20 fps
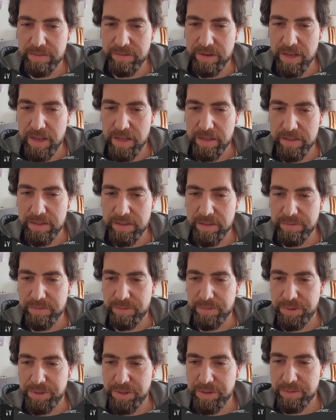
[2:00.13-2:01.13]
of lots of
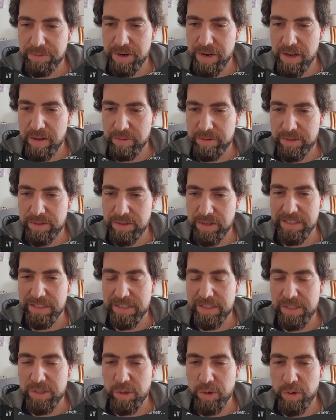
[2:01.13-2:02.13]
reroutes,
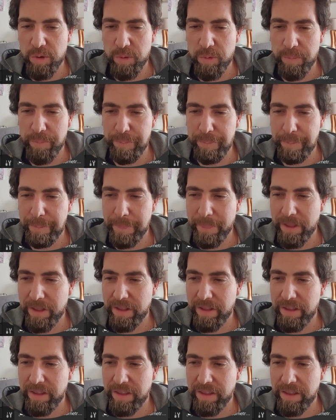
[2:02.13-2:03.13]
so
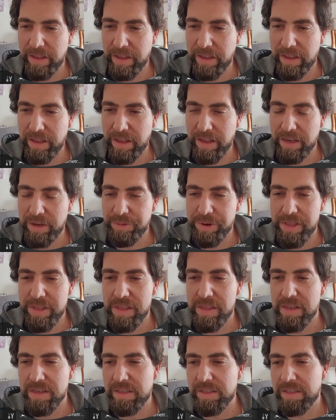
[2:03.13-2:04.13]
uh, I
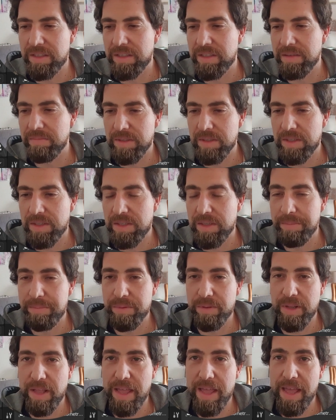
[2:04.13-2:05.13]
created this
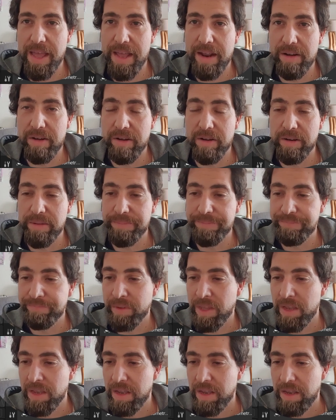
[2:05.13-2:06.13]
simple add-on
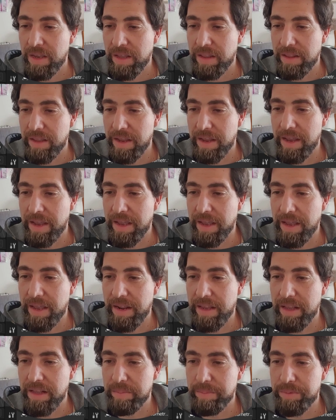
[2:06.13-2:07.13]
that
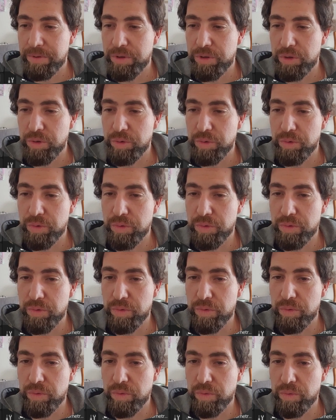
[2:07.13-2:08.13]
helps
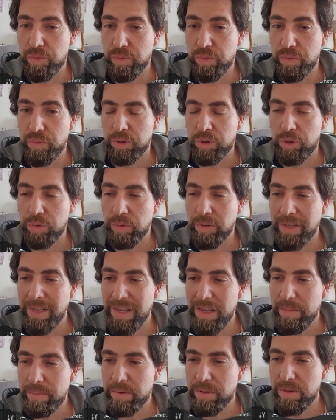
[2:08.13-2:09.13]
you to
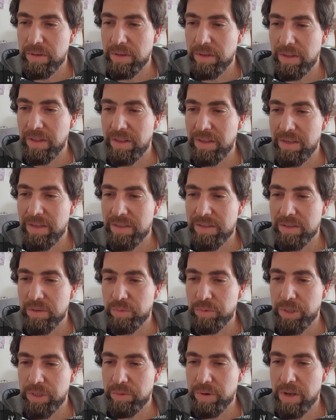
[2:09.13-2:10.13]
label these
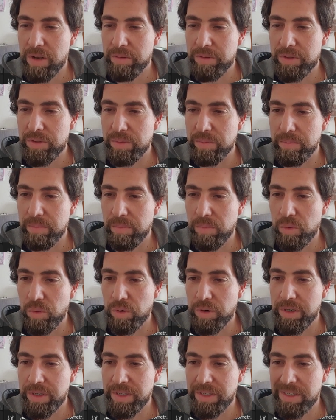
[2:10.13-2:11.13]
reroutes
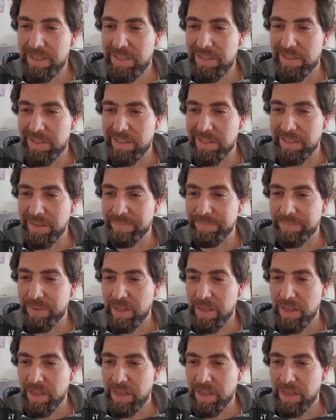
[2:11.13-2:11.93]
more easily.